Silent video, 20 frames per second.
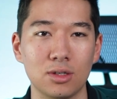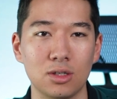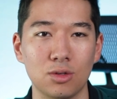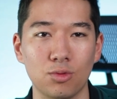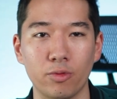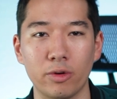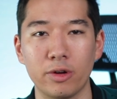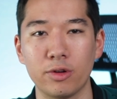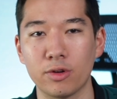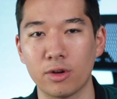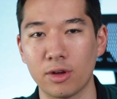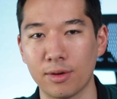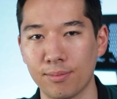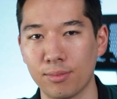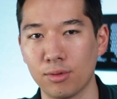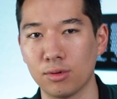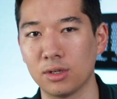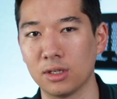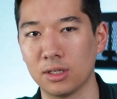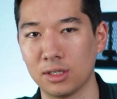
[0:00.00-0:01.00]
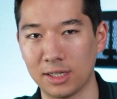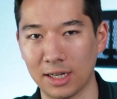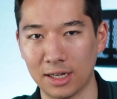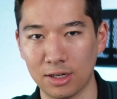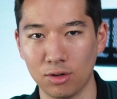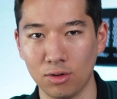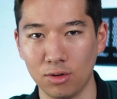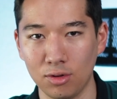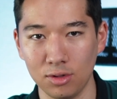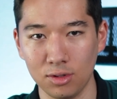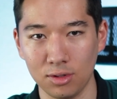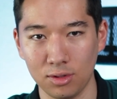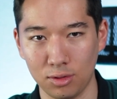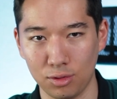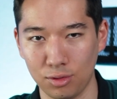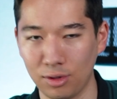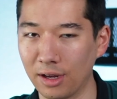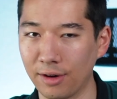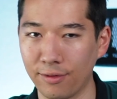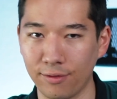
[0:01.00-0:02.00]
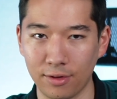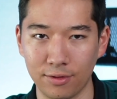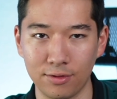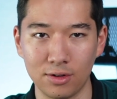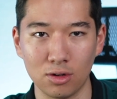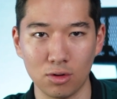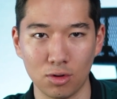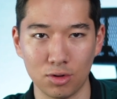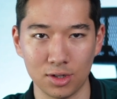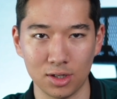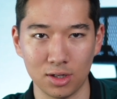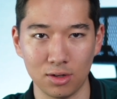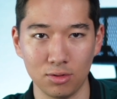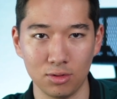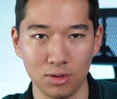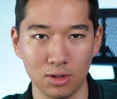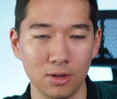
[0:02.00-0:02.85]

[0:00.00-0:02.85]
where you can put in $10 to get $50 out.